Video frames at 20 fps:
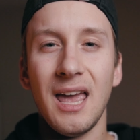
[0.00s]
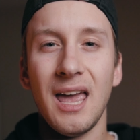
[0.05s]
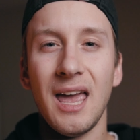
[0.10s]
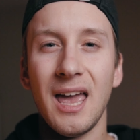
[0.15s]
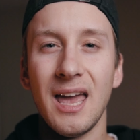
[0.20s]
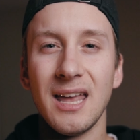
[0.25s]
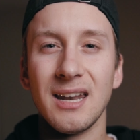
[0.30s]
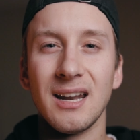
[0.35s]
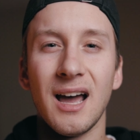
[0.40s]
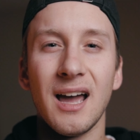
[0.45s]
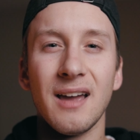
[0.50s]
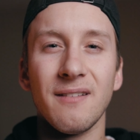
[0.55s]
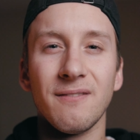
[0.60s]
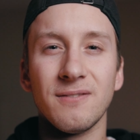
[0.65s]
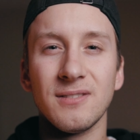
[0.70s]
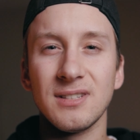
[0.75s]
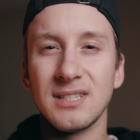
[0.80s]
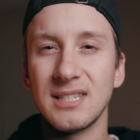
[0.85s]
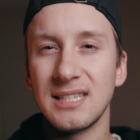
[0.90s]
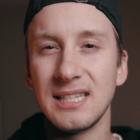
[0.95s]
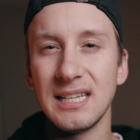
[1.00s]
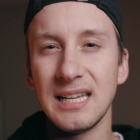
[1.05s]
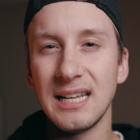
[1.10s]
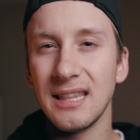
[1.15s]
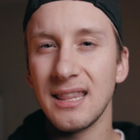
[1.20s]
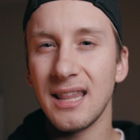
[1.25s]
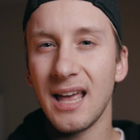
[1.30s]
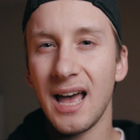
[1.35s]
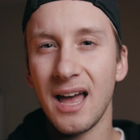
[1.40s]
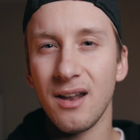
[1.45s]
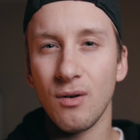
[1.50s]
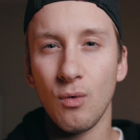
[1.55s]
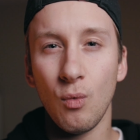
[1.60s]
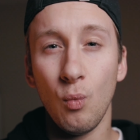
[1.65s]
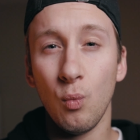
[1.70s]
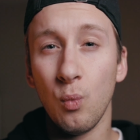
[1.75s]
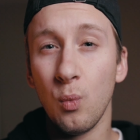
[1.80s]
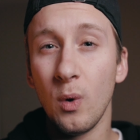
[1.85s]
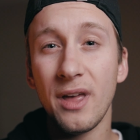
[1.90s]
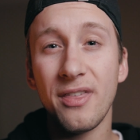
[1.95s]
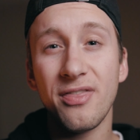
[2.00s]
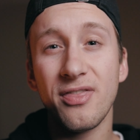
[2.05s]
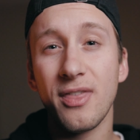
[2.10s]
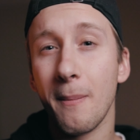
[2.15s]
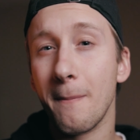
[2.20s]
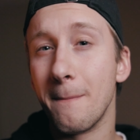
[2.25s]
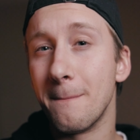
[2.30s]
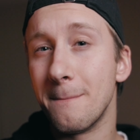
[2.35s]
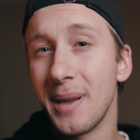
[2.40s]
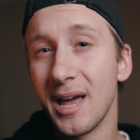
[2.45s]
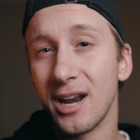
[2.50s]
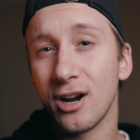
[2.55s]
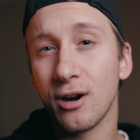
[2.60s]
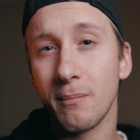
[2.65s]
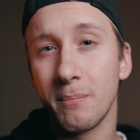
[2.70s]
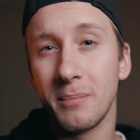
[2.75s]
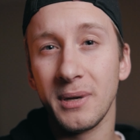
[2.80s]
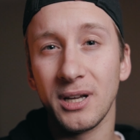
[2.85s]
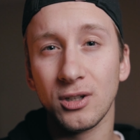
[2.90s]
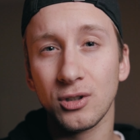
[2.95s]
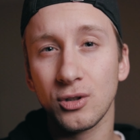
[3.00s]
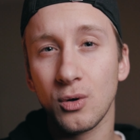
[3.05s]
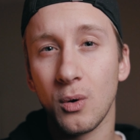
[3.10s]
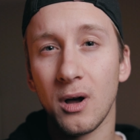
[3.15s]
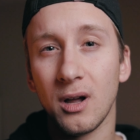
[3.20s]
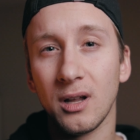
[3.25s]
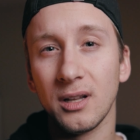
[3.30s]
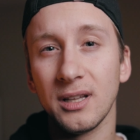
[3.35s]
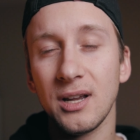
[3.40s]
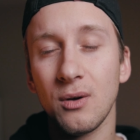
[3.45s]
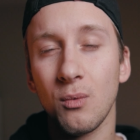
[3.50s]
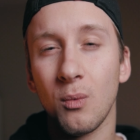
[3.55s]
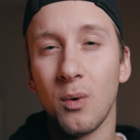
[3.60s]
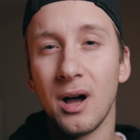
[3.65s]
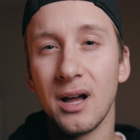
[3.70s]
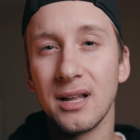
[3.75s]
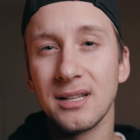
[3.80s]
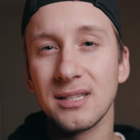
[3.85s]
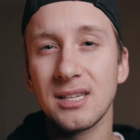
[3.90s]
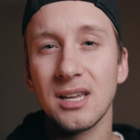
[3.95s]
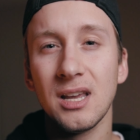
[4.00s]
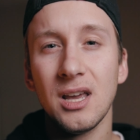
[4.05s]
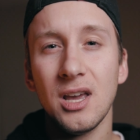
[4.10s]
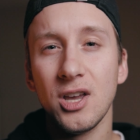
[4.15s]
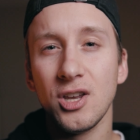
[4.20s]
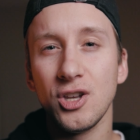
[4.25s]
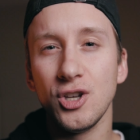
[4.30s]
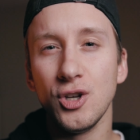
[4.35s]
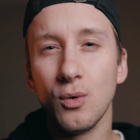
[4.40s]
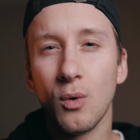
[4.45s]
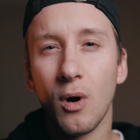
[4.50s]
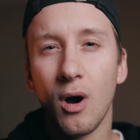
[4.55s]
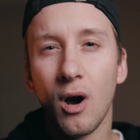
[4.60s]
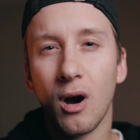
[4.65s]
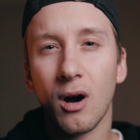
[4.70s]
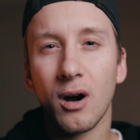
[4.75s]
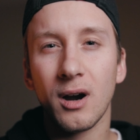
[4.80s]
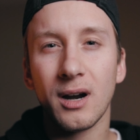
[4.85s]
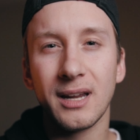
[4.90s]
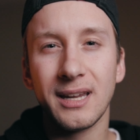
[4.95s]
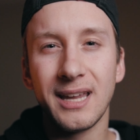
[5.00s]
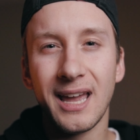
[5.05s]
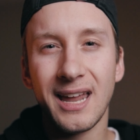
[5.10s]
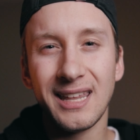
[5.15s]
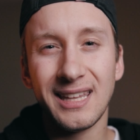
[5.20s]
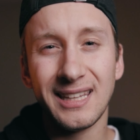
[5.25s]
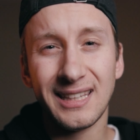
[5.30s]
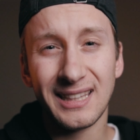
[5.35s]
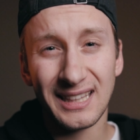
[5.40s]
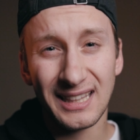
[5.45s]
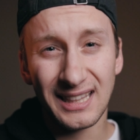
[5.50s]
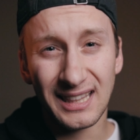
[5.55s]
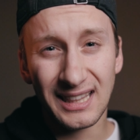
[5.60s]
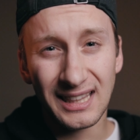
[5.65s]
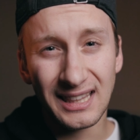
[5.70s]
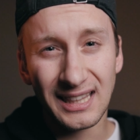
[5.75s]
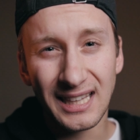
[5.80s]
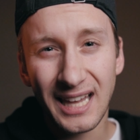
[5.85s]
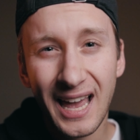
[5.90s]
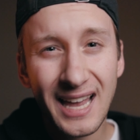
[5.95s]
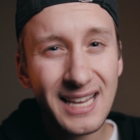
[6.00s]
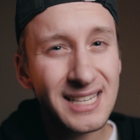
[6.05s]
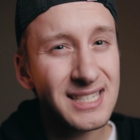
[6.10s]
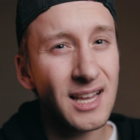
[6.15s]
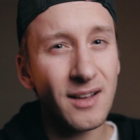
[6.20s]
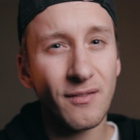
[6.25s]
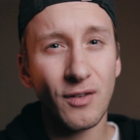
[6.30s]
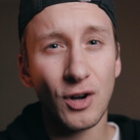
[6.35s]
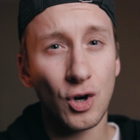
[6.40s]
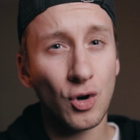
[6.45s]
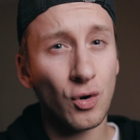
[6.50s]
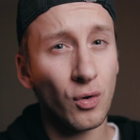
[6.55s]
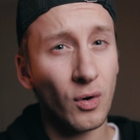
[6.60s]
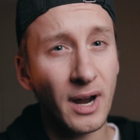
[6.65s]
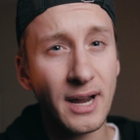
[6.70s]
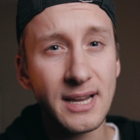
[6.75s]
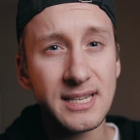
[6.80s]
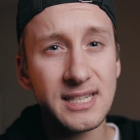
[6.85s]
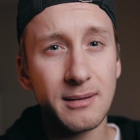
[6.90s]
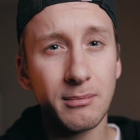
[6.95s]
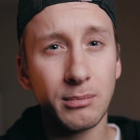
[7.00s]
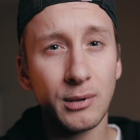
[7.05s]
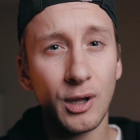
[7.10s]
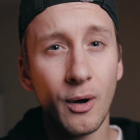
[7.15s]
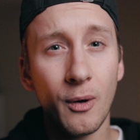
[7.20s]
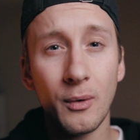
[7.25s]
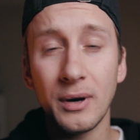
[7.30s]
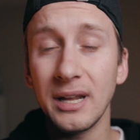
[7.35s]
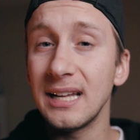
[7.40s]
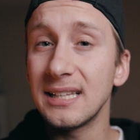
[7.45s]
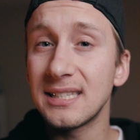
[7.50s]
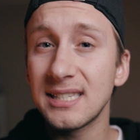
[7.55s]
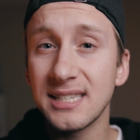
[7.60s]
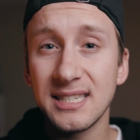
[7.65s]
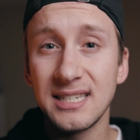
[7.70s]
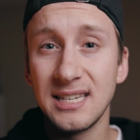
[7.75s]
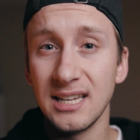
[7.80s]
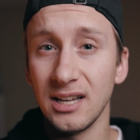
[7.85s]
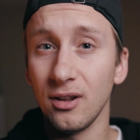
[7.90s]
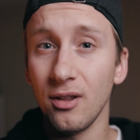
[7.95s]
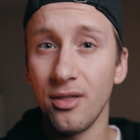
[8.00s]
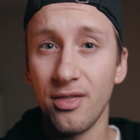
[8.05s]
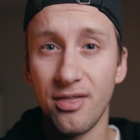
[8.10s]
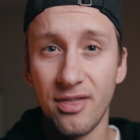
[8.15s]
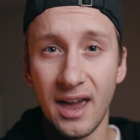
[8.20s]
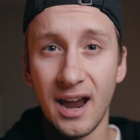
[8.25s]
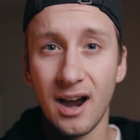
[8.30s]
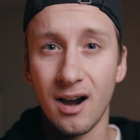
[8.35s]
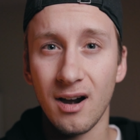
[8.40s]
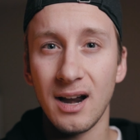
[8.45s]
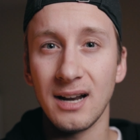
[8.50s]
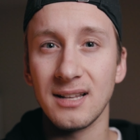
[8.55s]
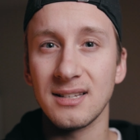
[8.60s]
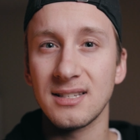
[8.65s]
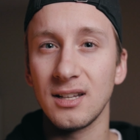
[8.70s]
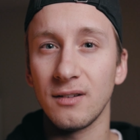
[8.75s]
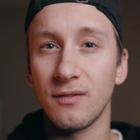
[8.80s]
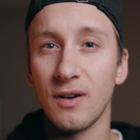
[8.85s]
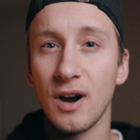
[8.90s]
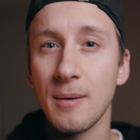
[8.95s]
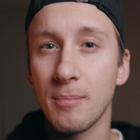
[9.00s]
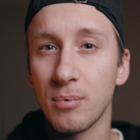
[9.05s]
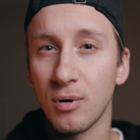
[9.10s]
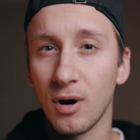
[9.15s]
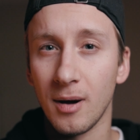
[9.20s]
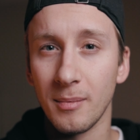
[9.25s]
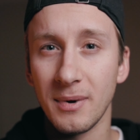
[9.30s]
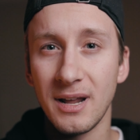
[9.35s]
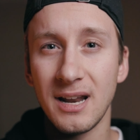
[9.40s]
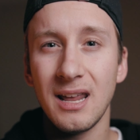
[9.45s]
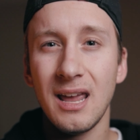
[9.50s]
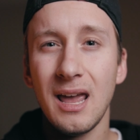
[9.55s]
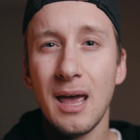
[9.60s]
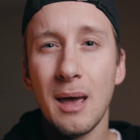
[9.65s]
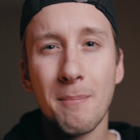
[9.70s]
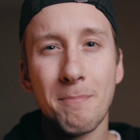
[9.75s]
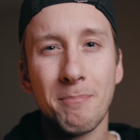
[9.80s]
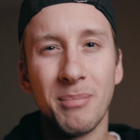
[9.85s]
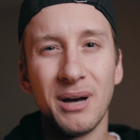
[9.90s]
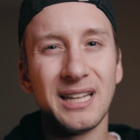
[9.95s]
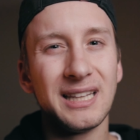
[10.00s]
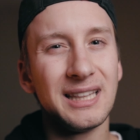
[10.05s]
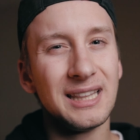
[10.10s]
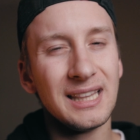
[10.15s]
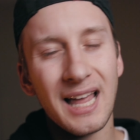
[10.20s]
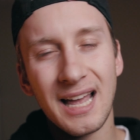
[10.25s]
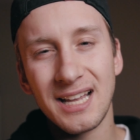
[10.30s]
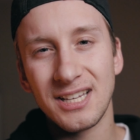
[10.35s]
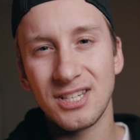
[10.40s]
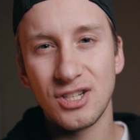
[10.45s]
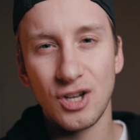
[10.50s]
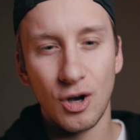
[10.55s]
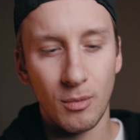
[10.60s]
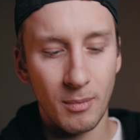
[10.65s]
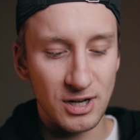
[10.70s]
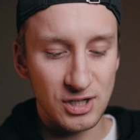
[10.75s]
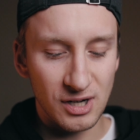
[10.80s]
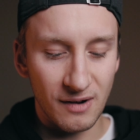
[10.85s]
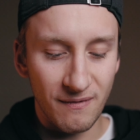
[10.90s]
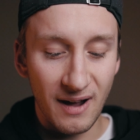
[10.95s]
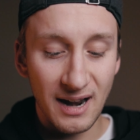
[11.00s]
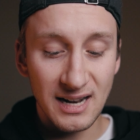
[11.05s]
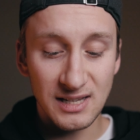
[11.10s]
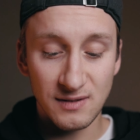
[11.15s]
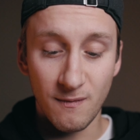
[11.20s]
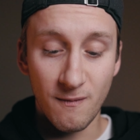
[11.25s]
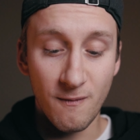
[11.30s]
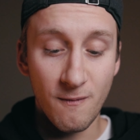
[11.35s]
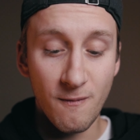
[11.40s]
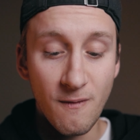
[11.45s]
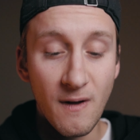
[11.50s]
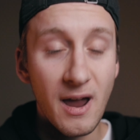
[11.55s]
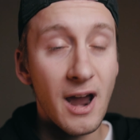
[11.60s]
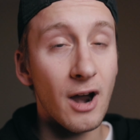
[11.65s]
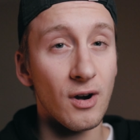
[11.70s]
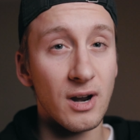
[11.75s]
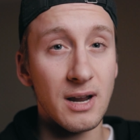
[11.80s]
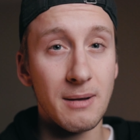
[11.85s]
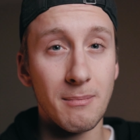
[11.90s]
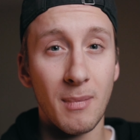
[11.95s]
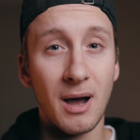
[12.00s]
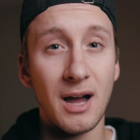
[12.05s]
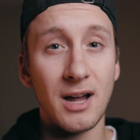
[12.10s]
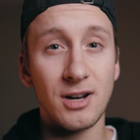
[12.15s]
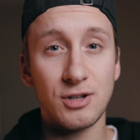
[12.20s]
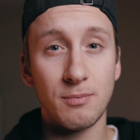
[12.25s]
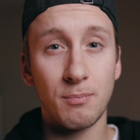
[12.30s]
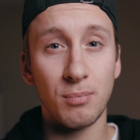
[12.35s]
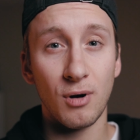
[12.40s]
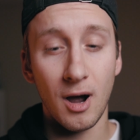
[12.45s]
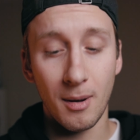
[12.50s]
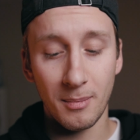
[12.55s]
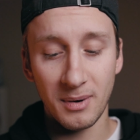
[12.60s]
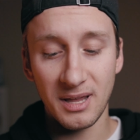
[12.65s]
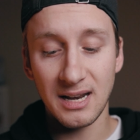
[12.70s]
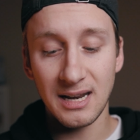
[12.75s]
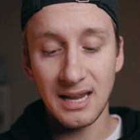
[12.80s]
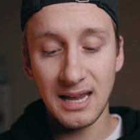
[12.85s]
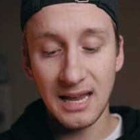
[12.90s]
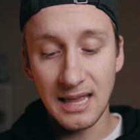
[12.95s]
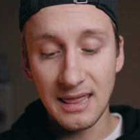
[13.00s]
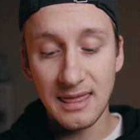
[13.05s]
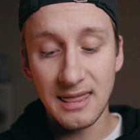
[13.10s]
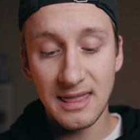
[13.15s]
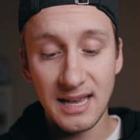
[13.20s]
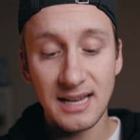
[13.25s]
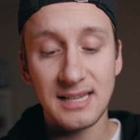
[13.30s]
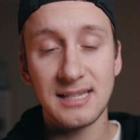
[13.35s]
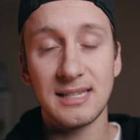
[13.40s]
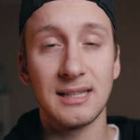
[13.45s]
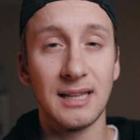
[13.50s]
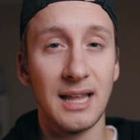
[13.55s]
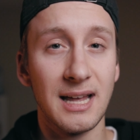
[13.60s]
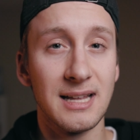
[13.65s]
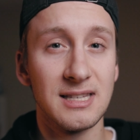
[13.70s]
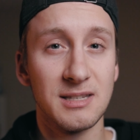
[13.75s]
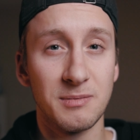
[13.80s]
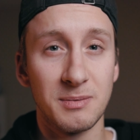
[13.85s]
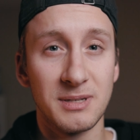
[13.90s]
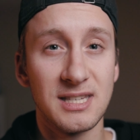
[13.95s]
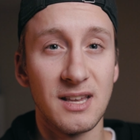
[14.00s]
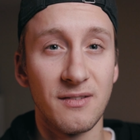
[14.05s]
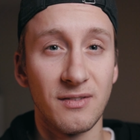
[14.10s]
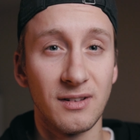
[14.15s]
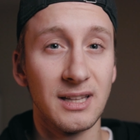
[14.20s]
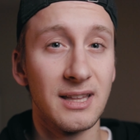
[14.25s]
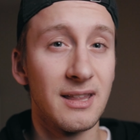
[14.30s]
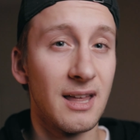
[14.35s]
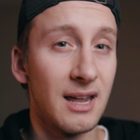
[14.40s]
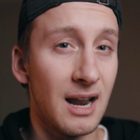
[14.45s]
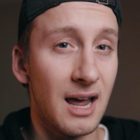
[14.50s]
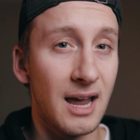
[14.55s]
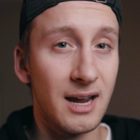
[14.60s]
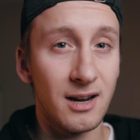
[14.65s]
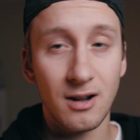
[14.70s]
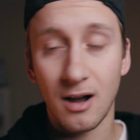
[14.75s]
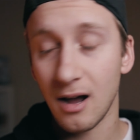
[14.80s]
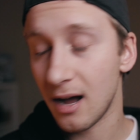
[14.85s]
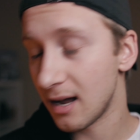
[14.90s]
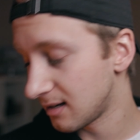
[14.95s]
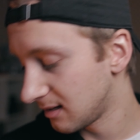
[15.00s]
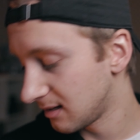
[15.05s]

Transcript: And I've seen that with the better build quality ones, you are getting less of a crazy blowout. It's still there and it's still very prominent, but less so much. I find it's very much prominent in this lens specifically that I got.